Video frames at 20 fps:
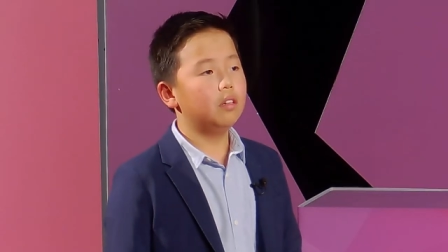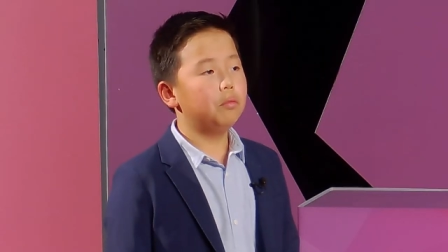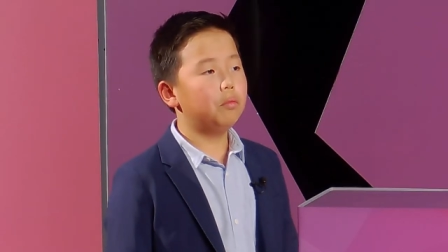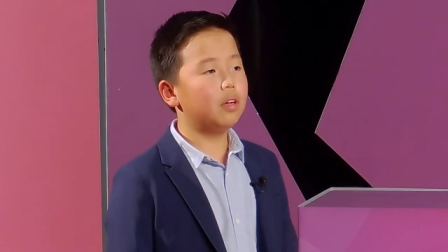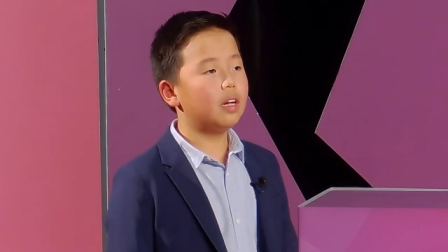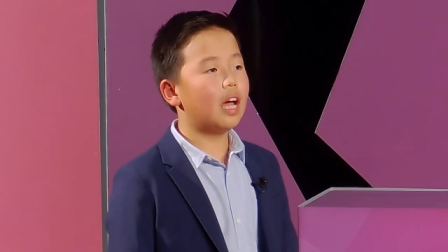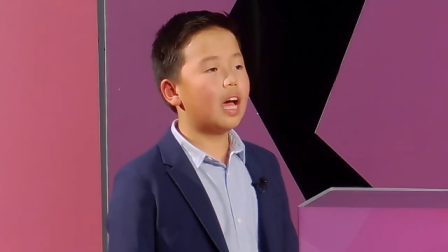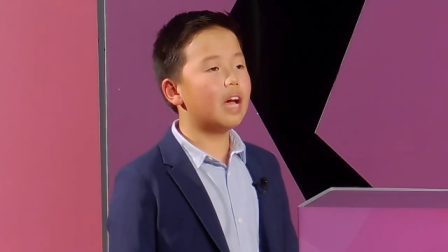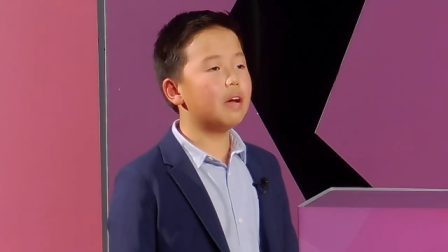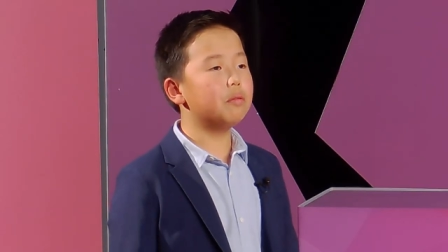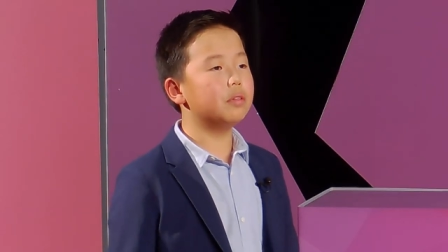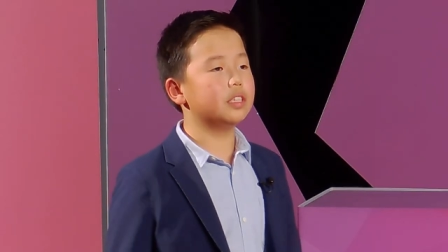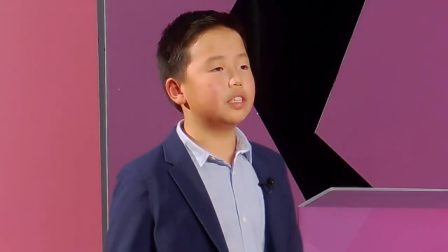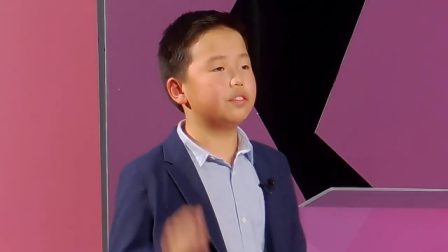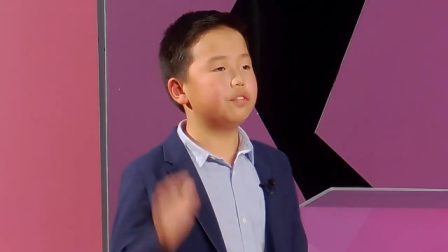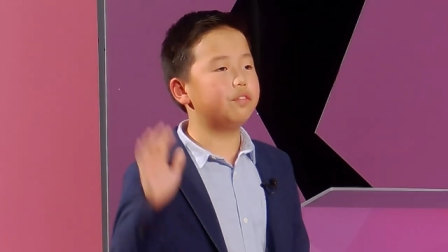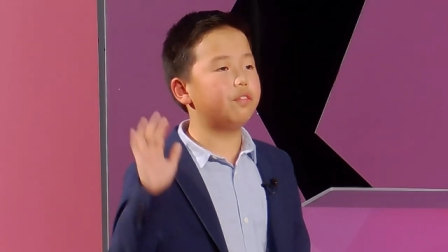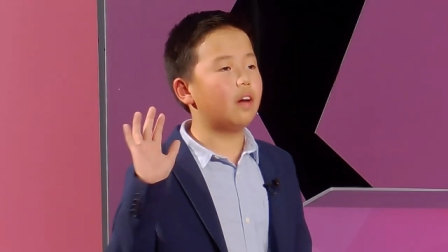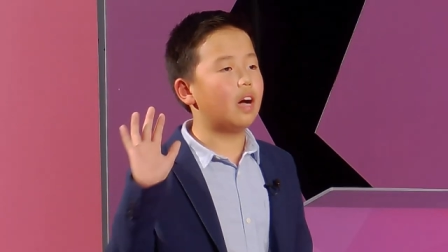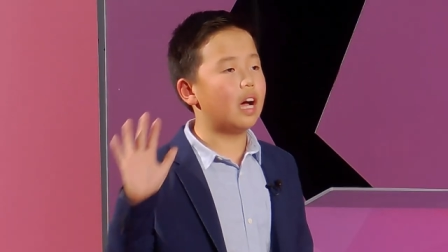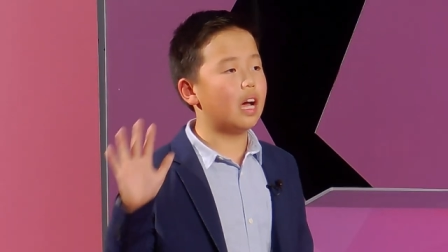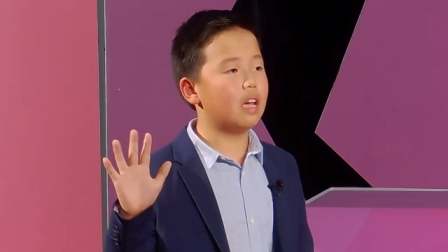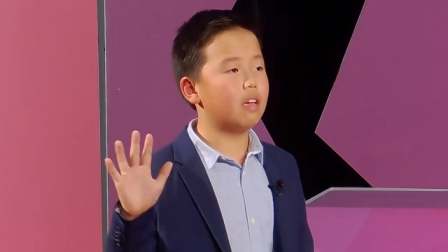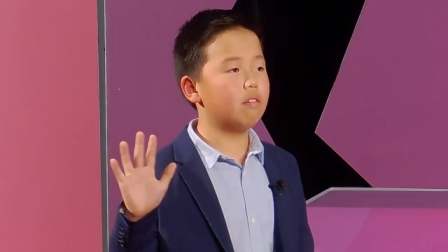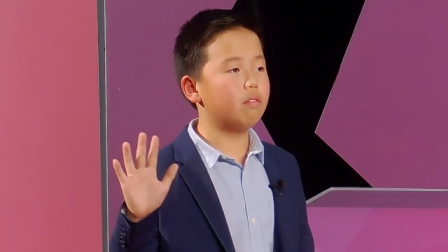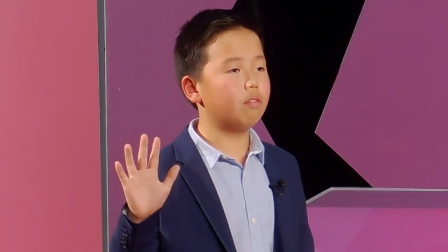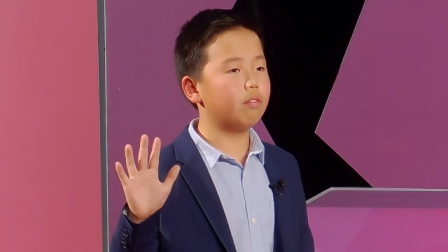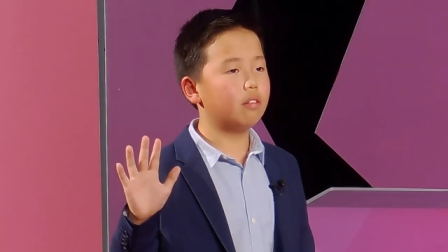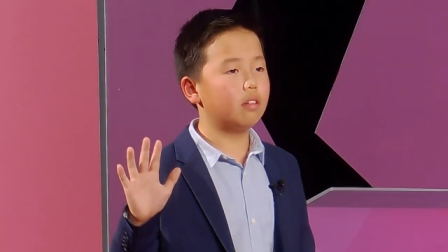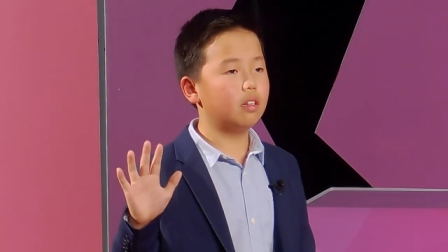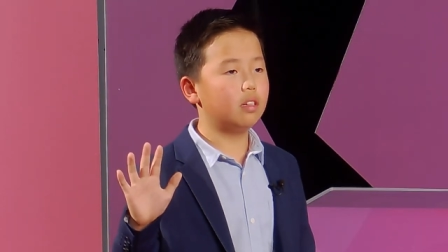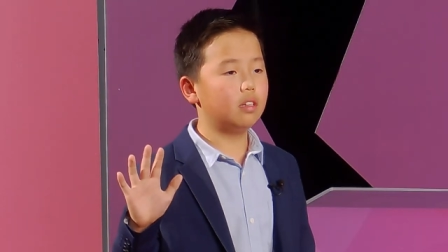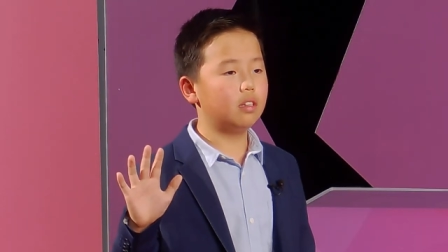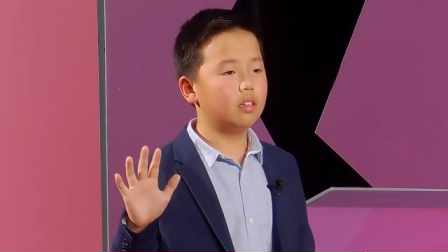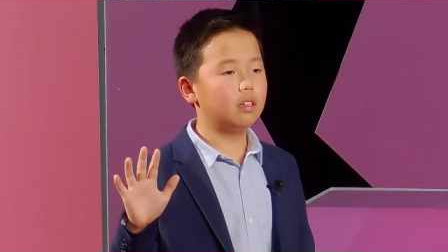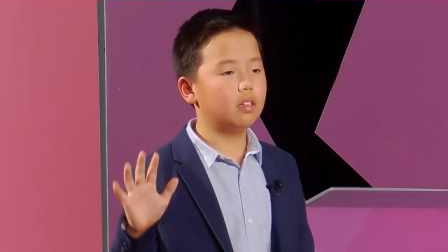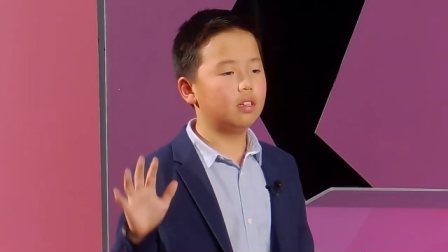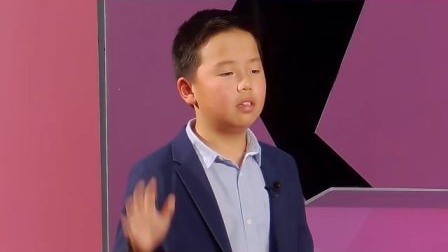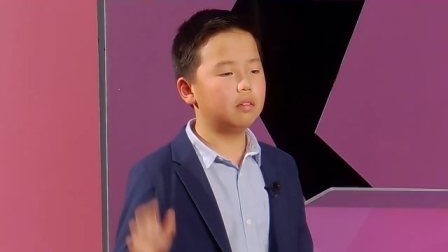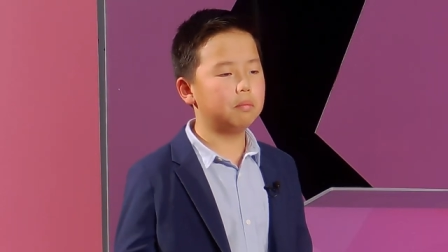When I was five,
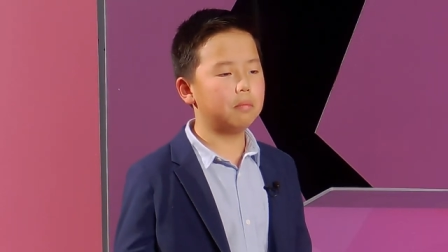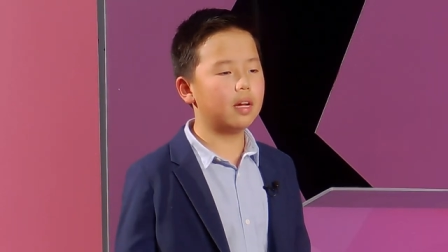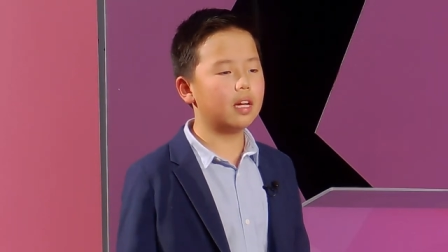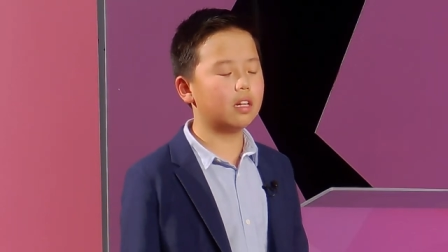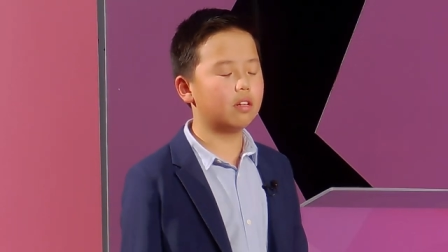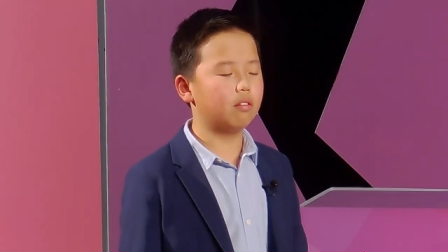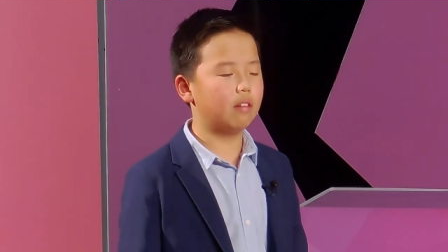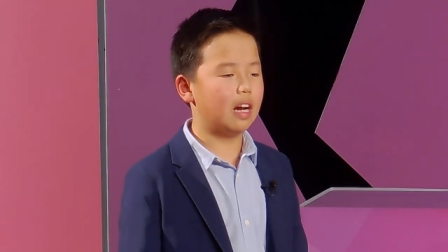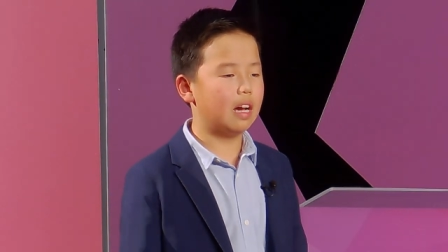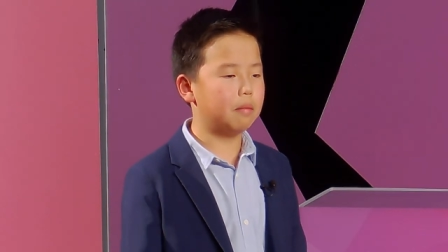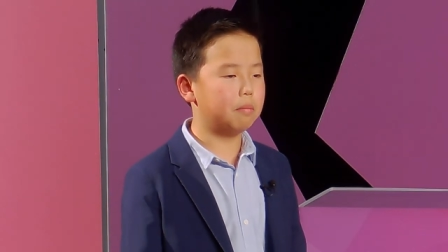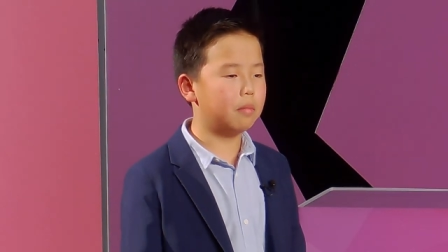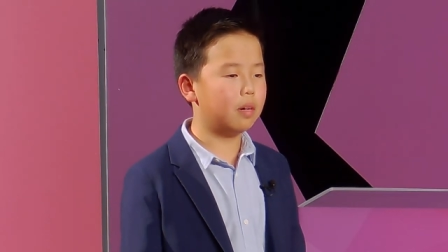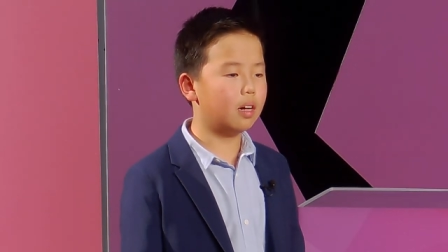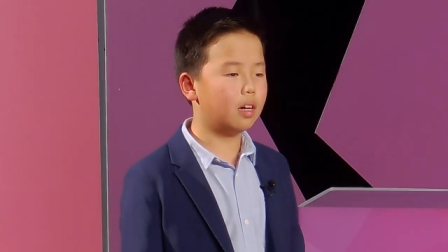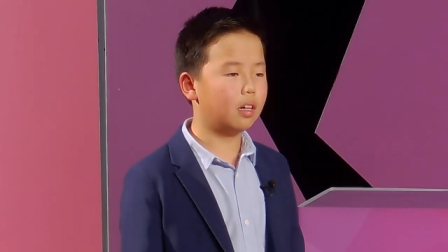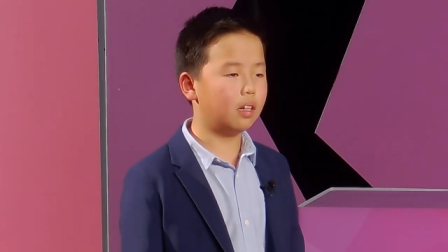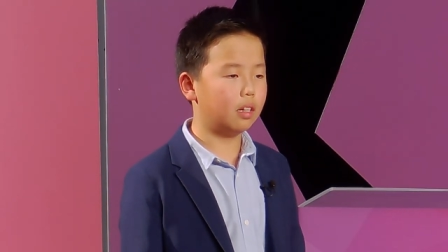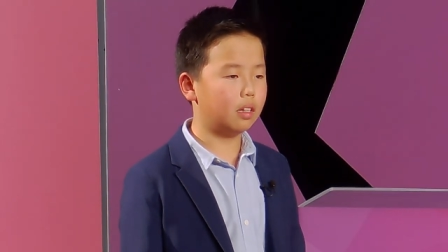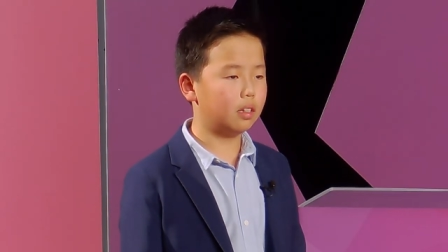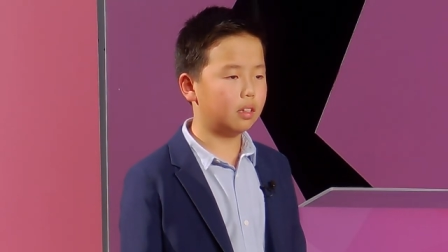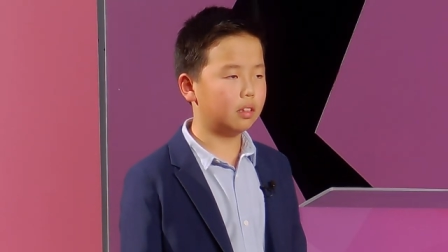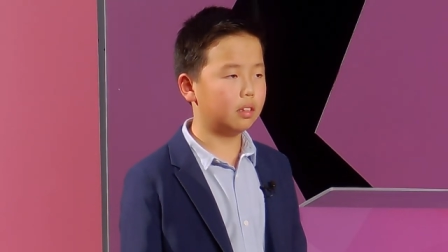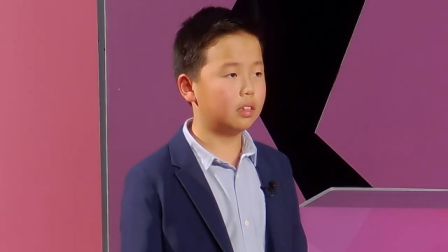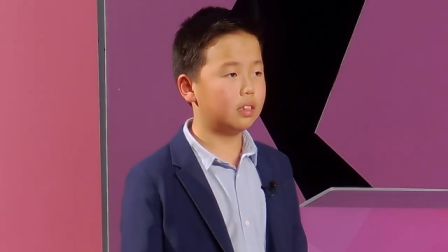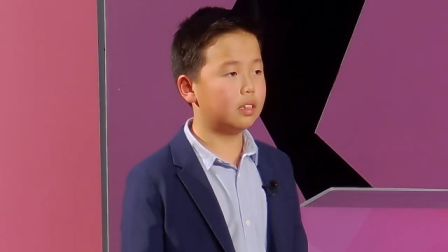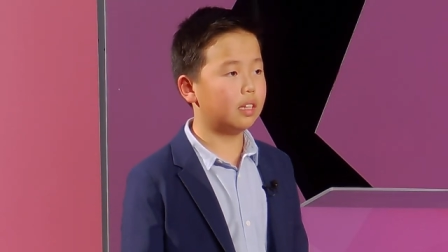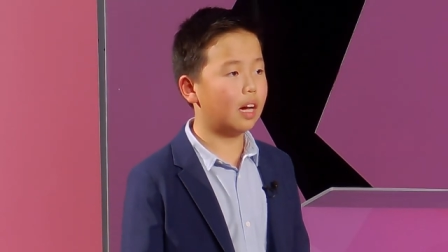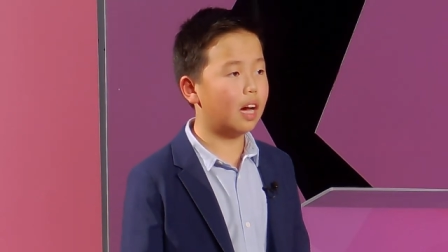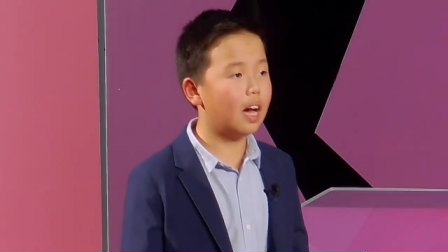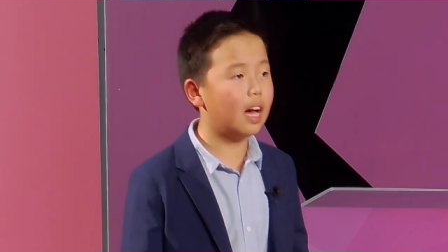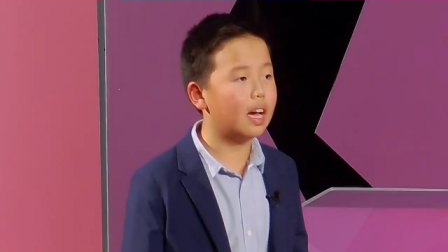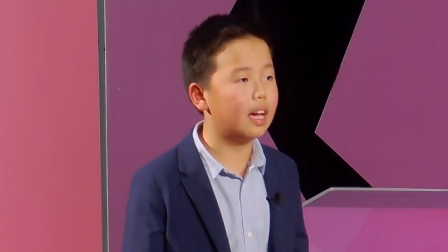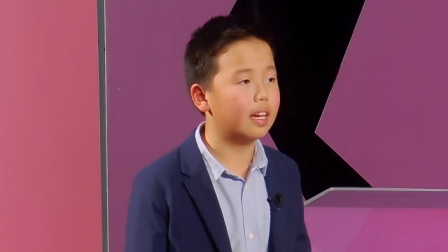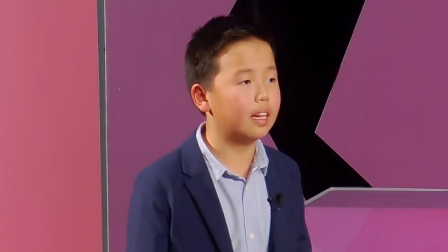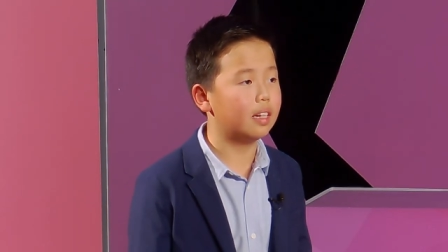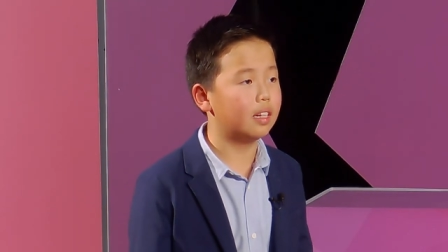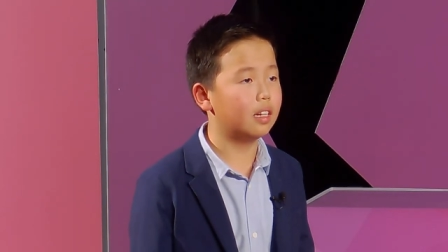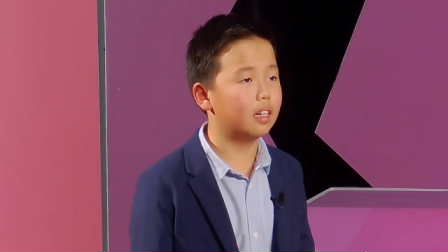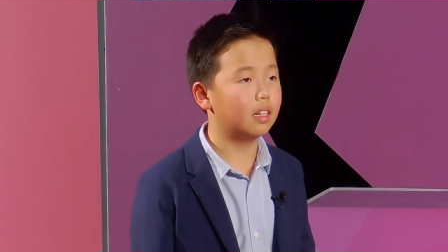my grandma
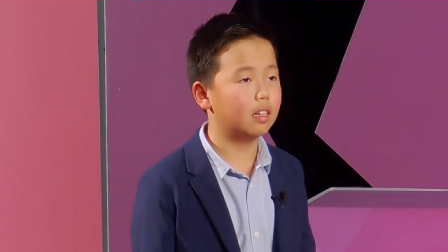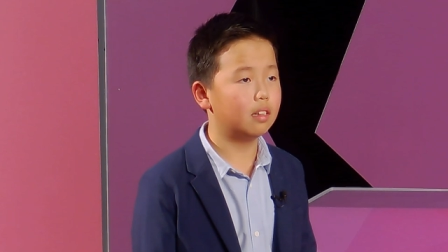died.